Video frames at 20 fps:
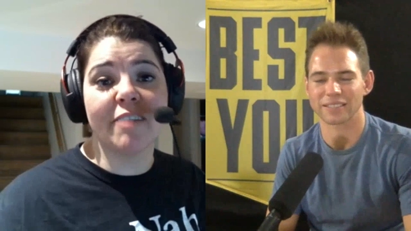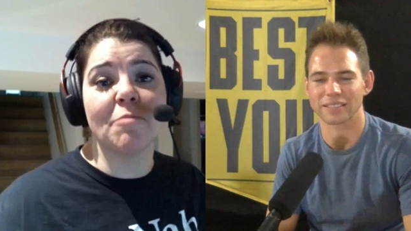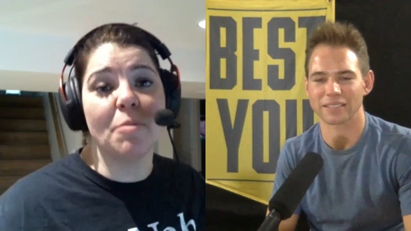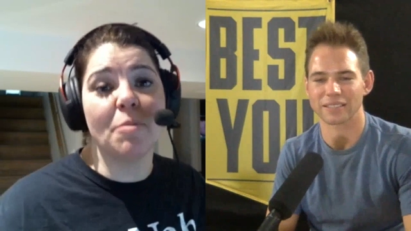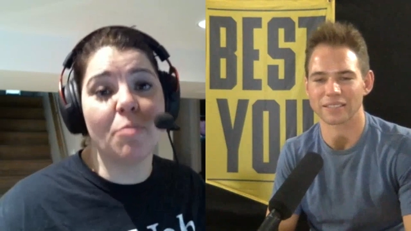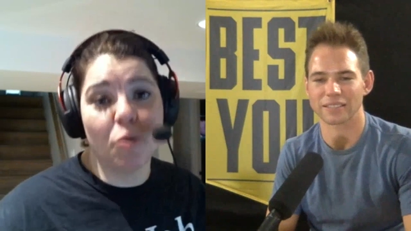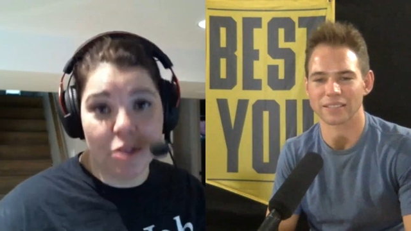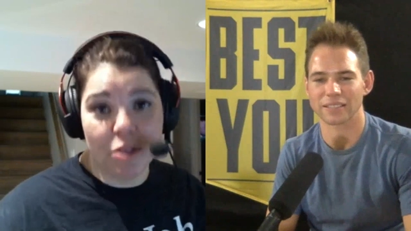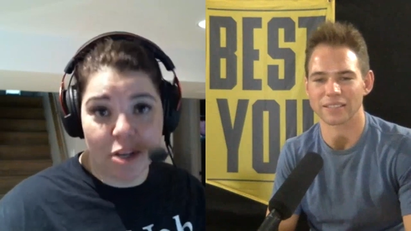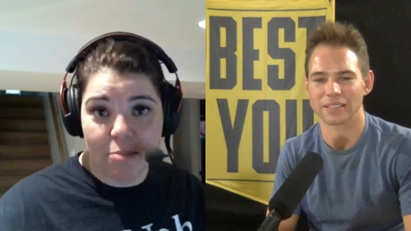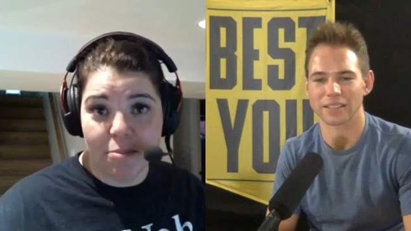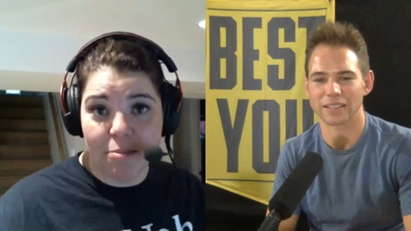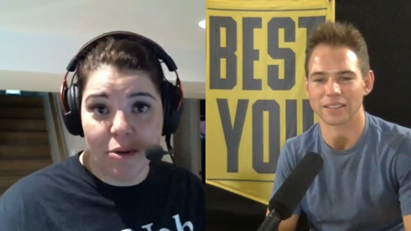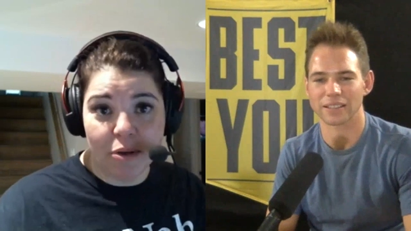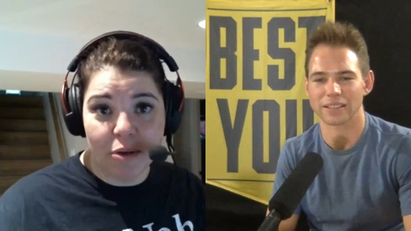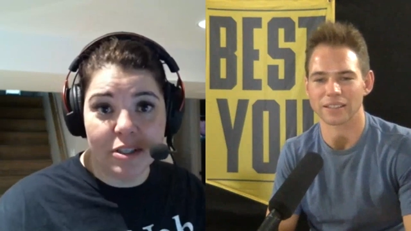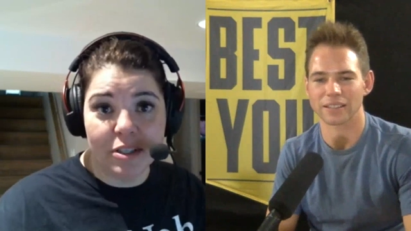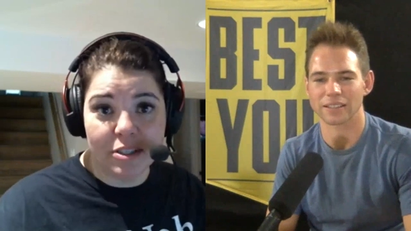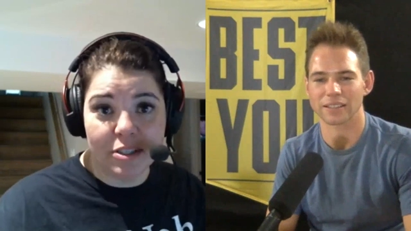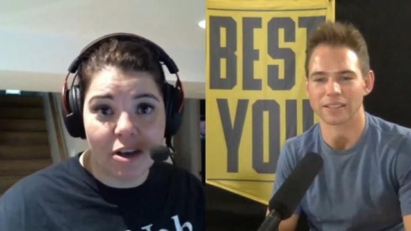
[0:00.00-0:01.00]
Speaker 1: saved me more than a
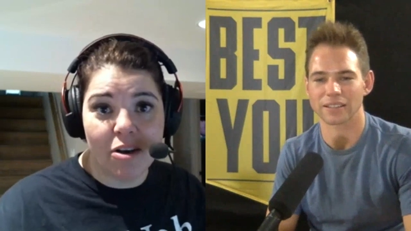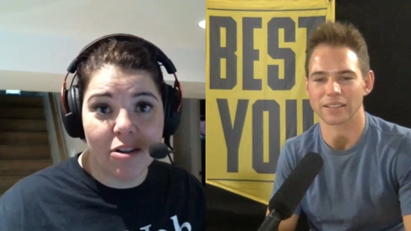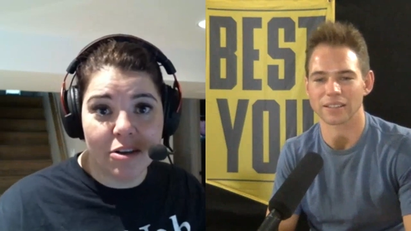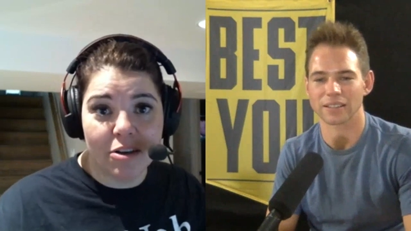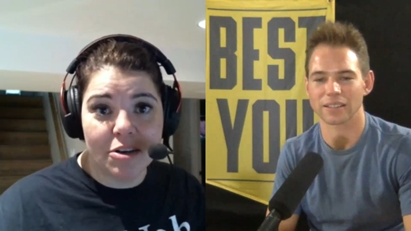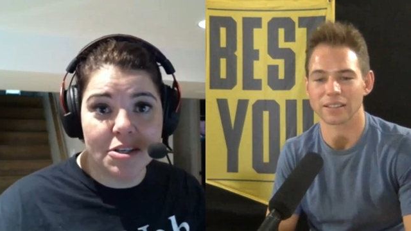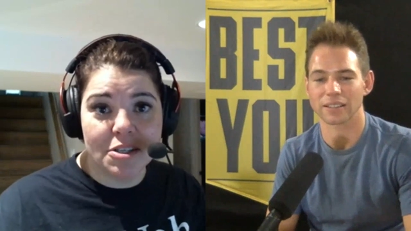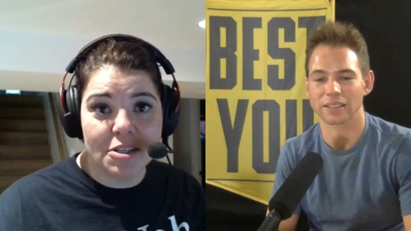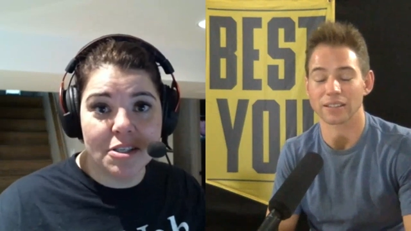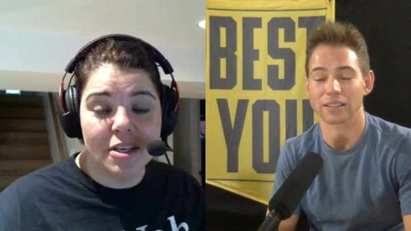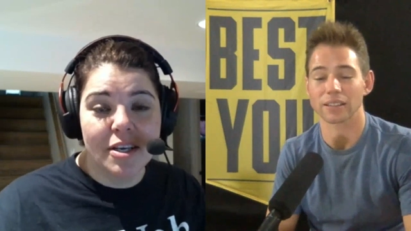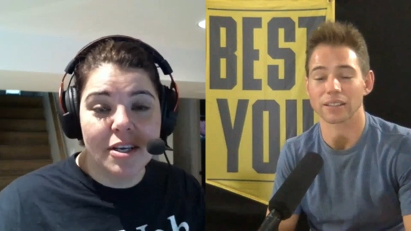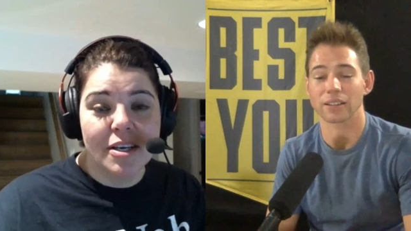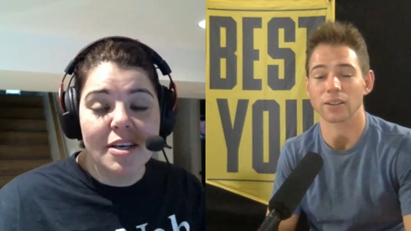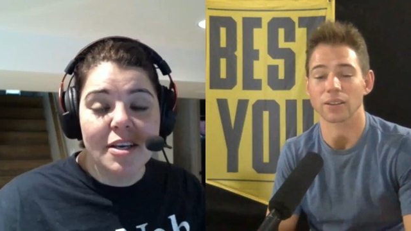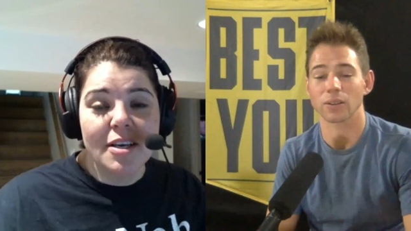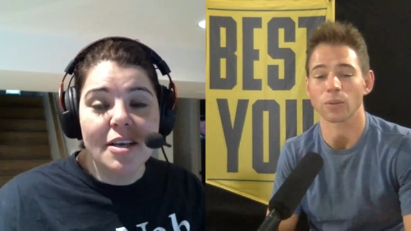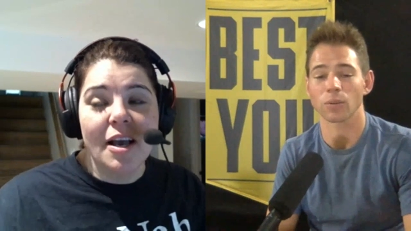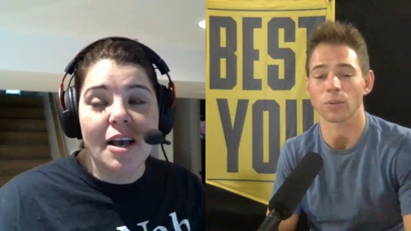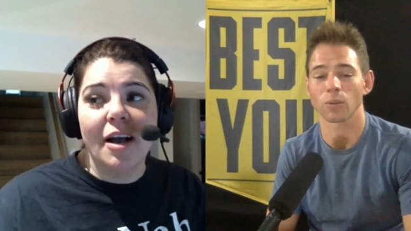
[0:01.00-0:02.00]
million dollars.
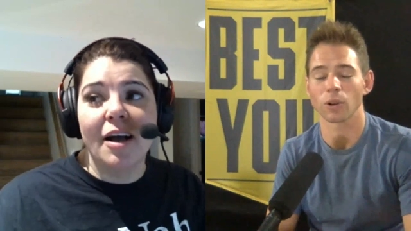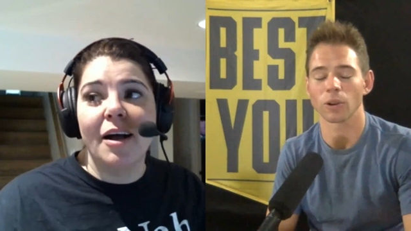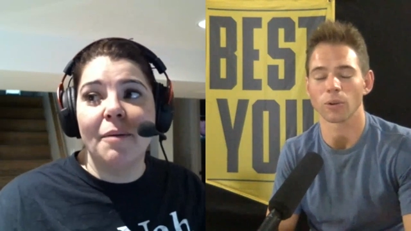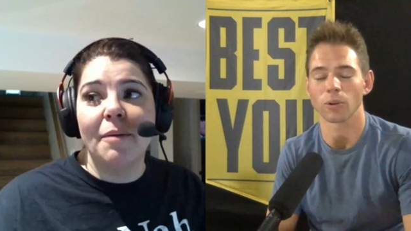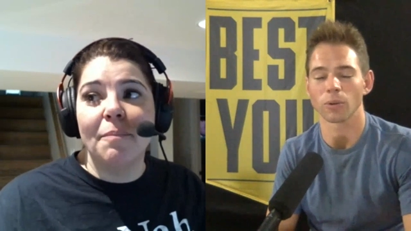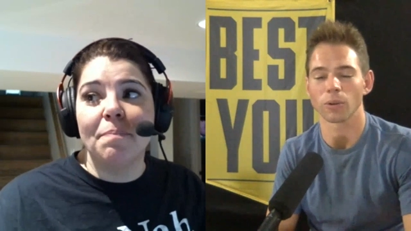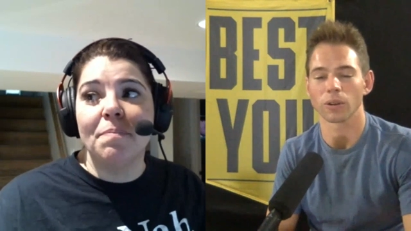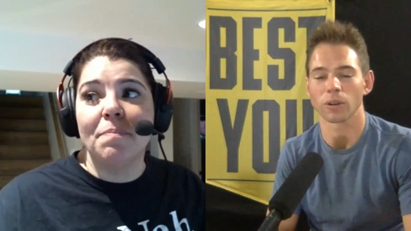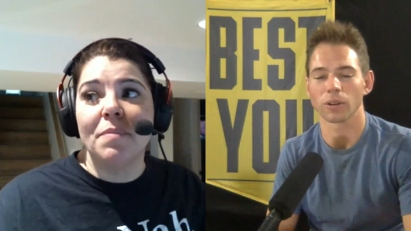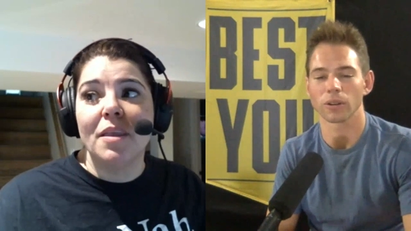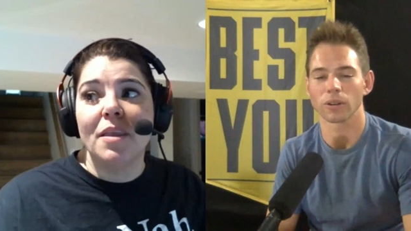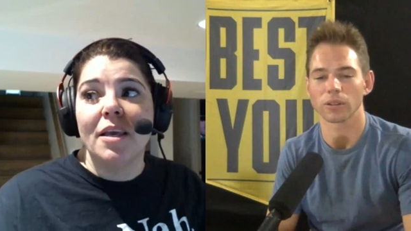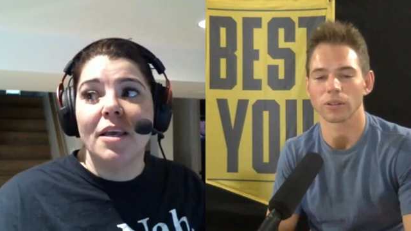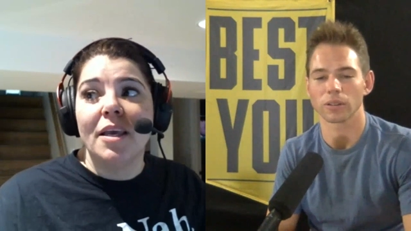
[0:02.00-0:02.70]
Um,